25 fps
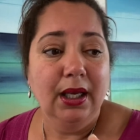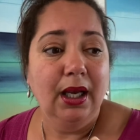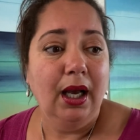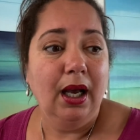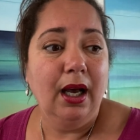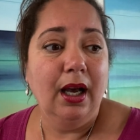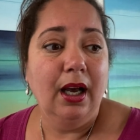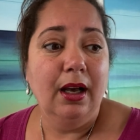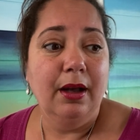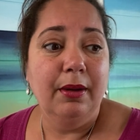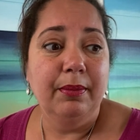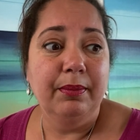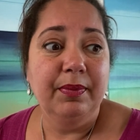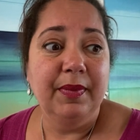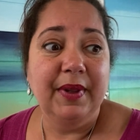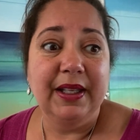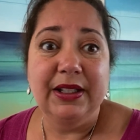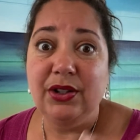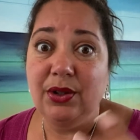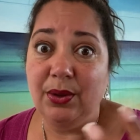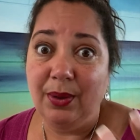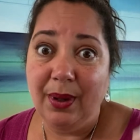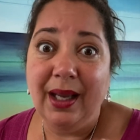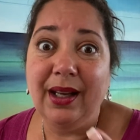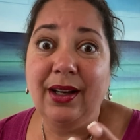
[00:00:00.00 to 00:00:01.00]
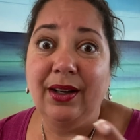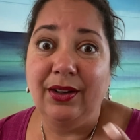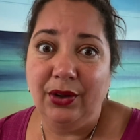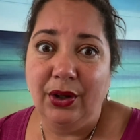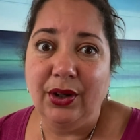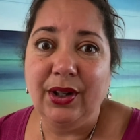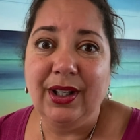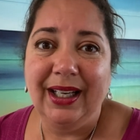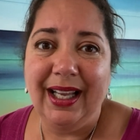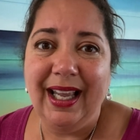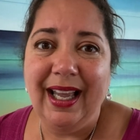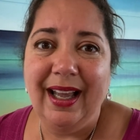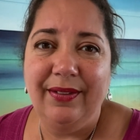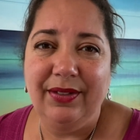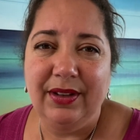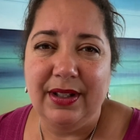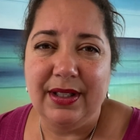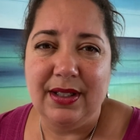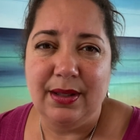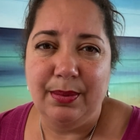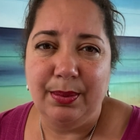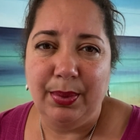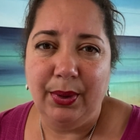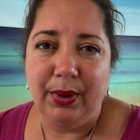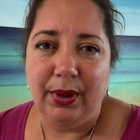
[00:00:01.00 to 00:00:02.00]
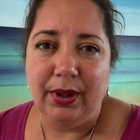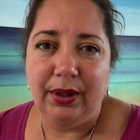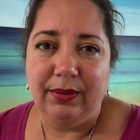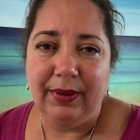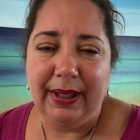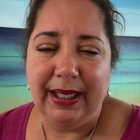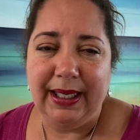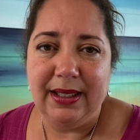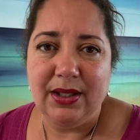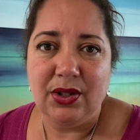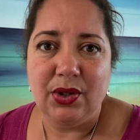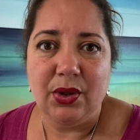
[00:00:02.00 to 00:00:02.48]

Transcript: um, that you, you're going to have the support, right?